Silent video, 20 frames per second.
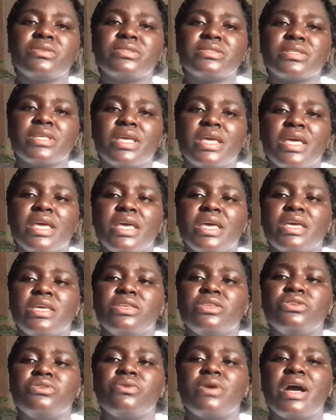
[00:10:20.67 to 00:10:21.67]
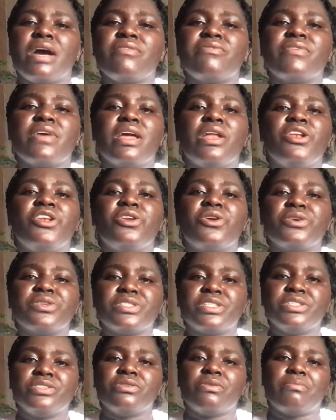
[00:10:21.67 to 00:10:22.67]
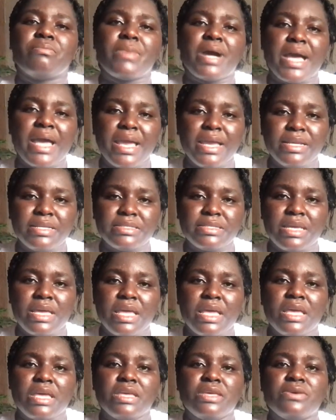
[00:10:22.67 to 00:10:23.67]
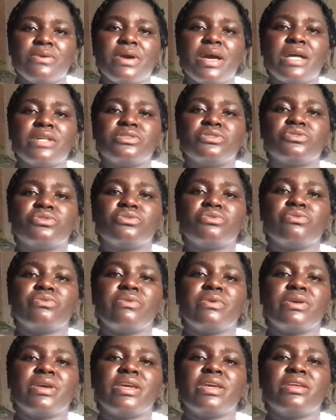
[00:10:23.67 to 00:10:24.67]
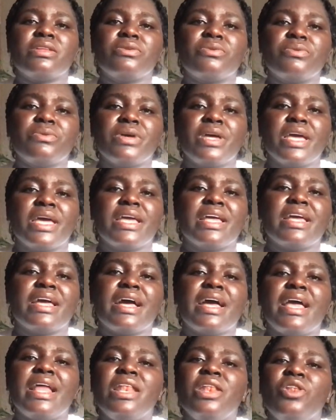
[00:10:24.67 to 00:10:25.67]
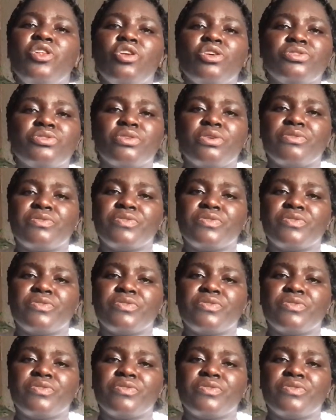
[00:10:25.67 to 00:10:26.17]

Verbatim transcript: to answer, the question I answered that day made me never to attend any occasion.